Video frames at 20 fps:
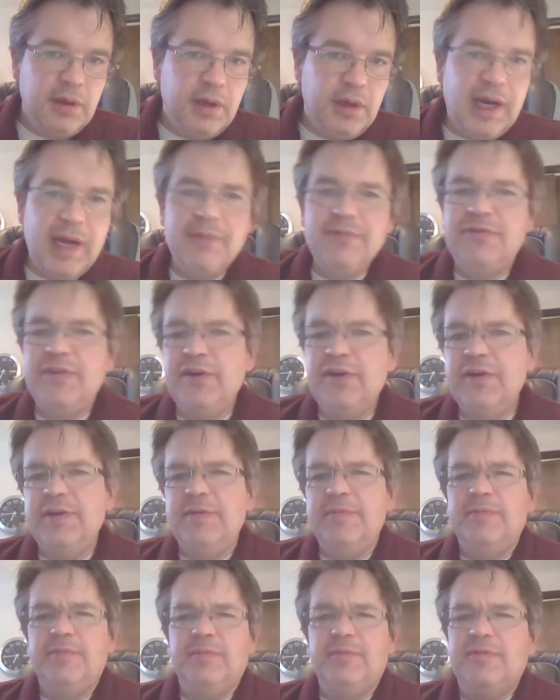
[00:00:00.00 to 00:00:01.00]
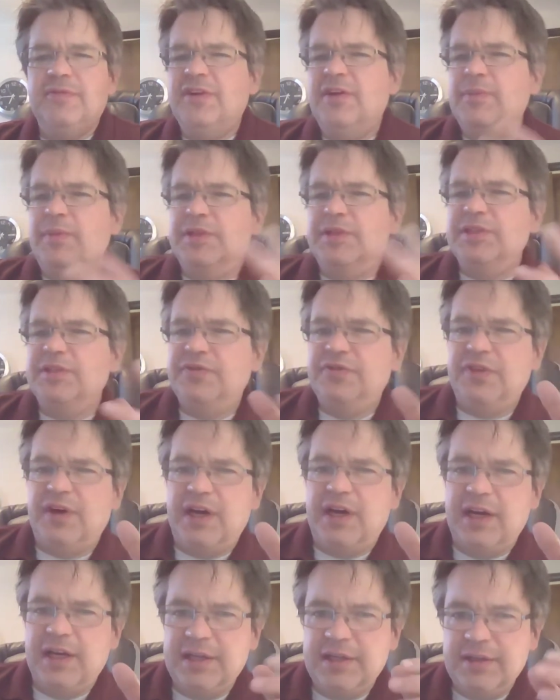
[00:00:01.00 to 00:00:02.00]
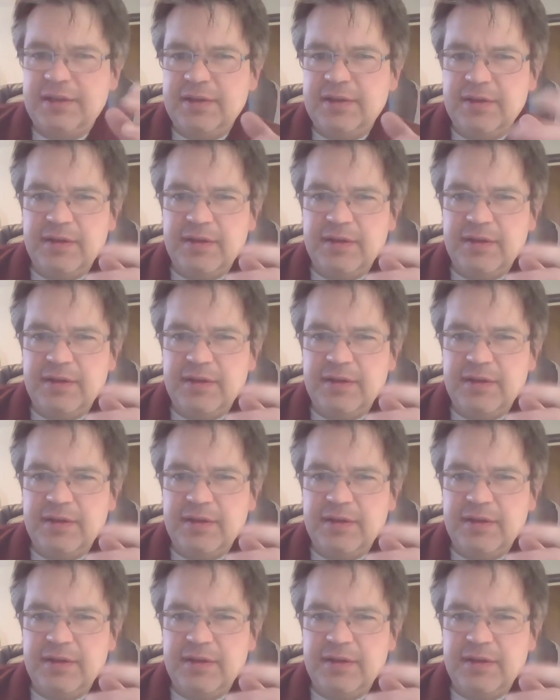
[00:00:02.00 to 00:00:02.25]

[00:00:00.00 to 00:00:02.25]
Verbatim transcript: I'm very, very much a fond